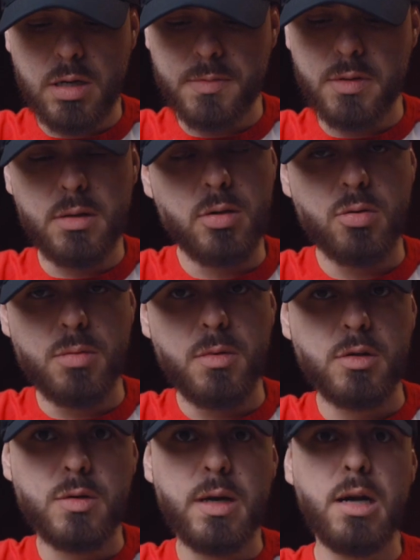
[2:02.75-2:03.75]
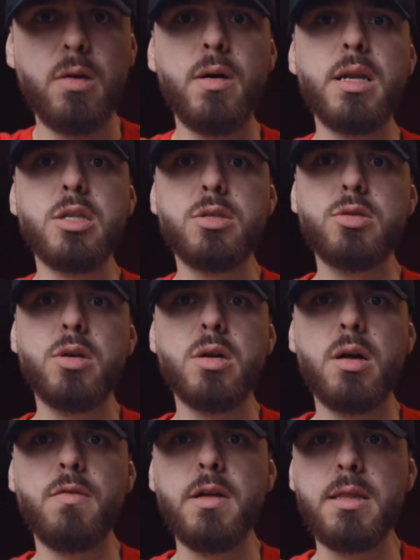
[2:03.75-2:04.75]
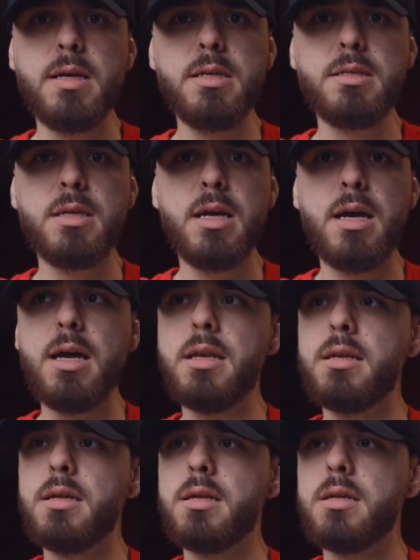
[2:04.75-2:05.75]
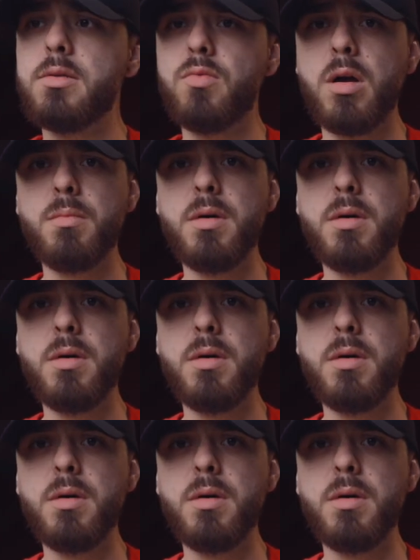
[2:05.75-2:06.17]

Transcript: comes with a little remote, so I can go ahead and turn it off like this, and wrong